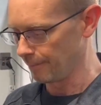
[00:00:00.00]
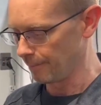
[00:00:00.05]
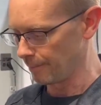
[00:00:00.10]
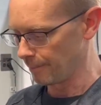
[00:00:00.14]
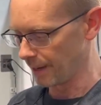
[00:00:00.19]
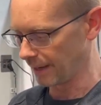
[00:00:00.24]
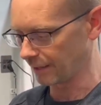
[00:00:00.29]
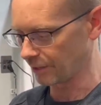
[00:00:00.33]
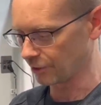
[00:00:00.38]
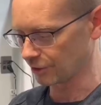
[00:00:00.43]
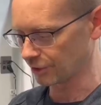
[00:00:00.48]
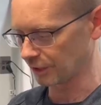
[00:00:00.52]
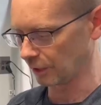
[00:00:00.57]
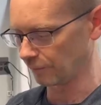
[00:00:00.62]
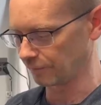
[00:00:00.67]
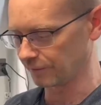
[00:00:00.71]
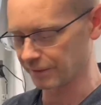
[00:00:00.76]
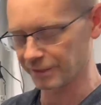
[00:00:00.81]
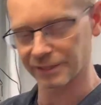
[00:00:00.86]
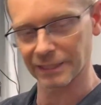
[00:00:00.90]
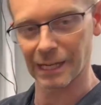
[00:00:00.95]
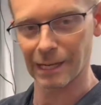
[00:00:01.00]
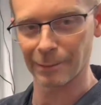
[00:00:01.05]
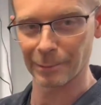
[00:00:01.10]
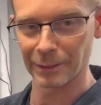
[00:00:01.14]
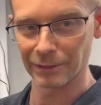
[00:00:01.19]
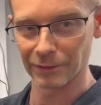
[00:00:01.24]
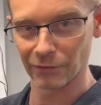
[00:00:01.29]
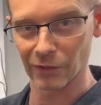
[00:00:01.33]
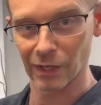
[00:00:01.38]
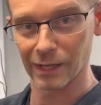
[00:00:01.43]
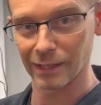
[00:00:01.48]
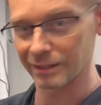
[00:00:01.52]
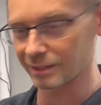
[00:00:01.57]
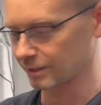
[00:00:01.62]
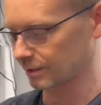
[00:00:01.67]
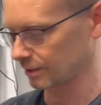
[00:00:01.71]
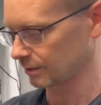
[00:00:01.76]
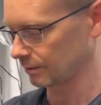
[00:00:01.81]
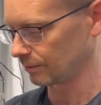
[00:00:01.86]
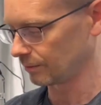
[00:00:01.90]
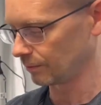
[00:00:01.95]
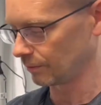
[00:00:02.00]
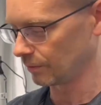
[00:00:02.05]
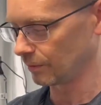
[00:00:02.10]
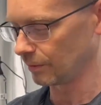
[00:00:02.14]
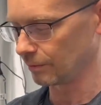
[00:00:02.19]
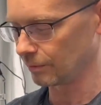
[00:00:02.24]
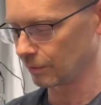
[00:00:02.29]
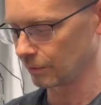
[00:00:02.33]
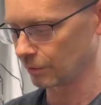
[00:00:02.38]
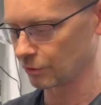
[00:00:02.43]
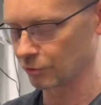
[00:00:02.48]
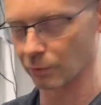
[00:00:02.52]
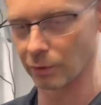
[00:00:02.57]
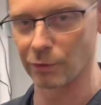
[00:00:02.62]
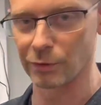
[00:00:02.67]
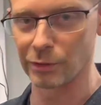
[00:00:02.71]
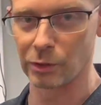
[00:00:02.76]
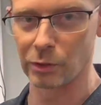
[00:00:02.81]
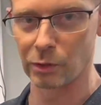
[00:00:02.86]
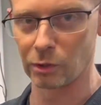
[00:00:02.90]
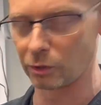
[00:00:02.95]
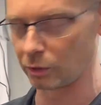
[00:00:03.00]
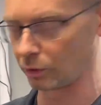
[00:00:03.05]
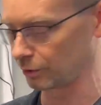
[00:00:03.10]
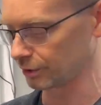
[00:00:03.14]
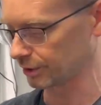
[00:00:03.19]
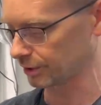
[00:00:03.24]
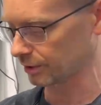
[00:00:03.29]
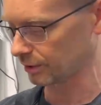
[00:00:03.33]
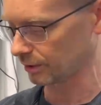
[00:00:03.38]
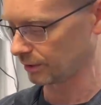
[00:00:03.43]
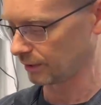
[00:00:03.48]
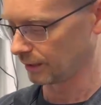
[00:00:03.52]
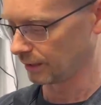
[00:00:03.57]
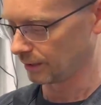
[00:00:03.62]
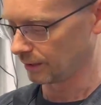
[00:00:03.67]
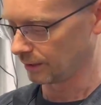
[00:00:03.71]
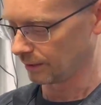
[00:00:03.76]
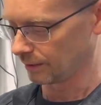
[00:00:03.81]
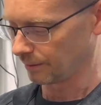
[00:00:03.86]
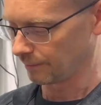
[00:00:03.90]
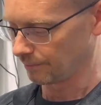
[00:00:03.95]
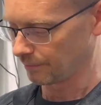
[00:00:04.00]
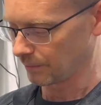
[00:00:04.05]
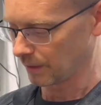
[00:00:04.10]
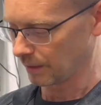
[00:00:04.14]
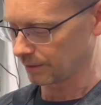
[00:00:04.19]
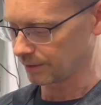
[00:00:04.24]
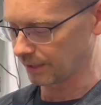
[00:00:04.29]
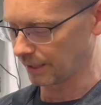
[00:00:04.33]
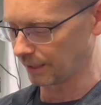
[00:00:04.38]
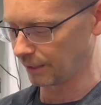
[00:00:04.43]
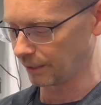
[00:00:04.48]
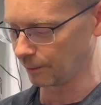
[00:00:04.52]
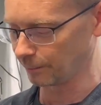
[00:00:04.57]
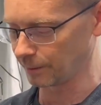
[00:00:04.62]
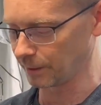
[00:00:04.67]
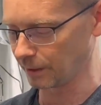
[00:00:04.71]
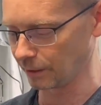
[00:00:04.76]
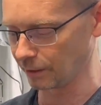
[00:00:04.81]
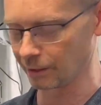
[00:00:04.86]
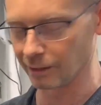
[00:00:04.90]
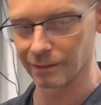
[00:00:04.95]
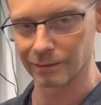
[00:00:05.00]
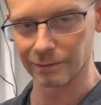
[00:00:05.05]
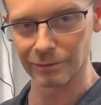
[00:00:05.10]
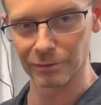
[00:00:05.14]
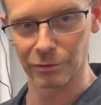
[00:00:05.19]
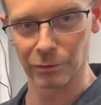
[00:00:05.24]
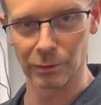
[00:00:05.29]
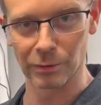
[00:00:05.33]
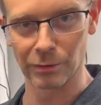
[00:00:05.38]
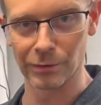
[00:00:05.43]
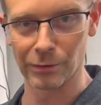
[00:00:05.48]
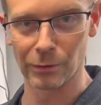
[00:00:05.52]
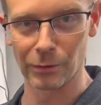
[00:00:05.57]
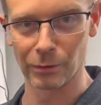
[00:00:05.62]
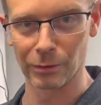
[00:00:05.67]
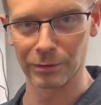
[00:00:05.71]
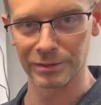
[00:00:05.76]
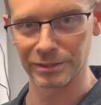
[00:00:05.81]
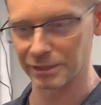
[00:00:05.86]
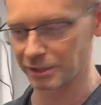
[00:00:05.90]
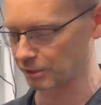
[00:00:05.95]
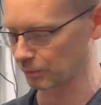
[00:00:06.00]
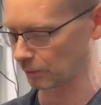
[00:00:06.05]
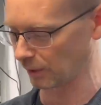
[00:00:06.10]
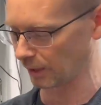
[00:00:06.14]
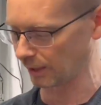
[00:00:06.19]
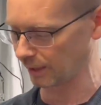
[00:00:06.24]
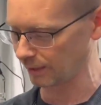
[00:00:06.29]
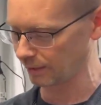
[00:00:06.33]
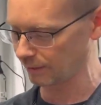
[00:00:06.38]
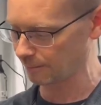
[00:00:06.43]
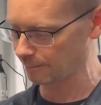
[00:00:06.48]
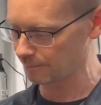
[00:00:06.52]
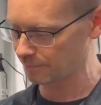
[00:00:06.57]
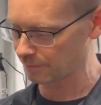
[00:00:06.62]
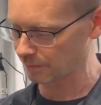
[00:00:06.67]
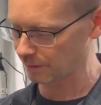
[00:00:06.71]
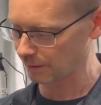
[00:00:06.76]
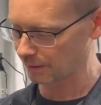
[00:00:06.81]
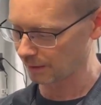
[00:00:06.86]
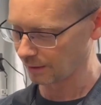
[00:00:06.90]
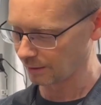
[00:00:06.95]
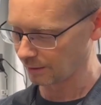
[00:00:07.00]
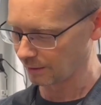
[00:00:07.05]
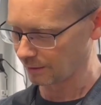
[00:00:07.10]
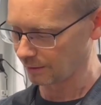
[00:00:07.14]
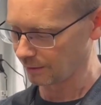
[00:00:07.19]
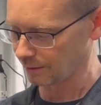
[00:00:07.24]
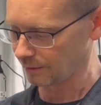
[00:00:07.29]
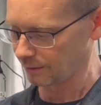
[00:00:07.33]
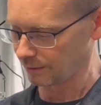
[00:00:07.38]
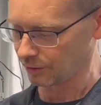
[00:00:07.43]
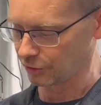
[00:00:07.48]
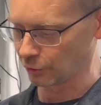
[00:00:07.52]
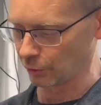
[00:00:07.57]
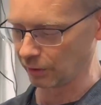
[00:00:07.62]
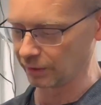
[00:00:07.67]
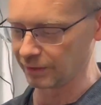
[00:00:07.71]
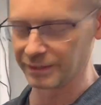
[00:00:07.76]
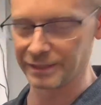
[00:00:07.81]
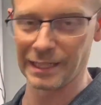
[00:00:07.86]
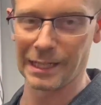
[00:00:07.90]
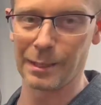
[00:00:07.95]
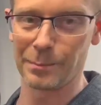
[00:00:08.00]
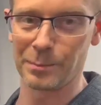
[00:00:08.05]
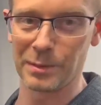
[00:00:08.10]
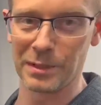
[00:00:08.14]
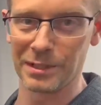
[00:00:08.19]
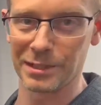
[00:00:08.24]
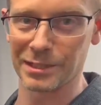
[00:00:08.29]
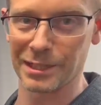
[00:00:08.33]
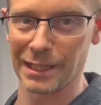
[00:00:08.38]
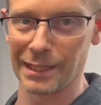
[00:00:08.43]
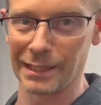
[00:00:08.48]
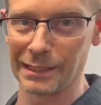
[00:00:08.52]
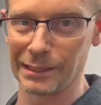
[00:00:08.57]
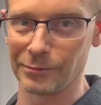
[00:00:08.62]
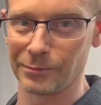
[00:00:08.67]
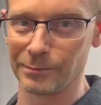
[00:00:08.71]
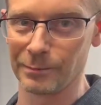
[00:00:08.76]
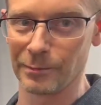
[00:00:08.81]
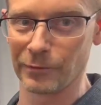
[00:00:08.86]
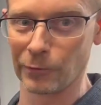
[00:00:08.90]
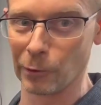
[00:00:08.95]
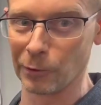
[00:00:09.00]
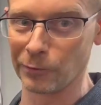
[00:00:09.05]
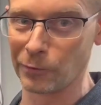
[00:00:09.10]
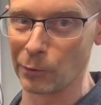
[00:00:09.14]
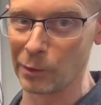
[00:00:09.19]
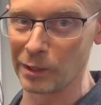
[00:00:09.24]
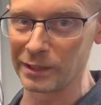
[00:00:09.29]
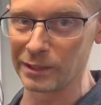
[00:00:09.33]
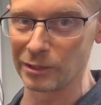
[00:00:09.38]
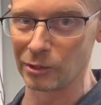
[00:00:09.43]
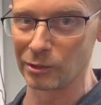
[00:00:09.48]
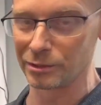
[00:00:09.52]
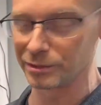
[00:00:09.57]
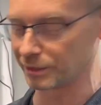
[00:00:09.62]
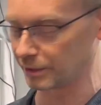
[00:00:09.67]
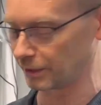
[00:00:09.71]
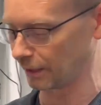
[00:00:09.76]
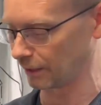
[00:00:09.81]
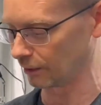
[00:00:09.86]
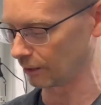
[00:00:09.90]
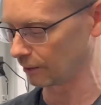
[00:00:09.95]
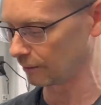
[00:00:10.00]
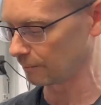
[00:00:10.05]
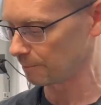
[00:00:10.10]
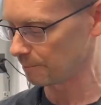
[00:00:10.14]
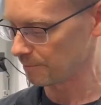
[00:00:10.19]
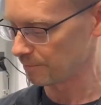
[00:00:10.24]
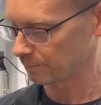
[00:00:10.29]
Make yourself a stop on the vise, drill the holes, set it up here, drill the holes this way, drill and tap these tiny 440 holes in here.